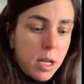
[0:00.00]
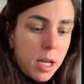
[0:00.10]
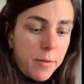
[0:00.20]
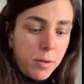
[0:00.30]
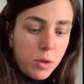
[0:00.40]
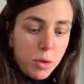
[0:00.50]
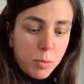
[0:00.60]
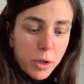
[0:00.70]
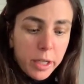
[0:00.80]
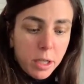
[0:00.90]
If you do
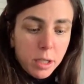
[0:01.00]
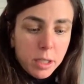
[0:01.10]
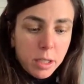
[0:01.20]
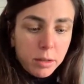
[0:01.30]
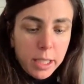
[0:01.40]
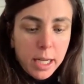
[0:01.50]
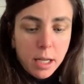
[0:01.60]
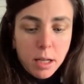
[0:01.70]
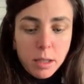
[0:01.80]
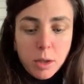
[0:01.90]
pre-cooked, it'll take
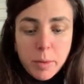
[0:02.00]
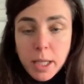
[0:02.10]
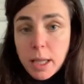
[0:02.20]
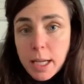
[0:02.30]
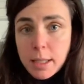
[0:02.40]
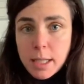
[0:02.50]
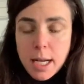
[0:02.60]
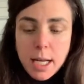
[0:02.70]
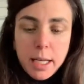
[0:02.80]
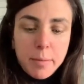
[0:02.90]
a little bit less
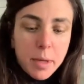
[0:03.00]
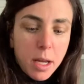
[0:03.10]
time,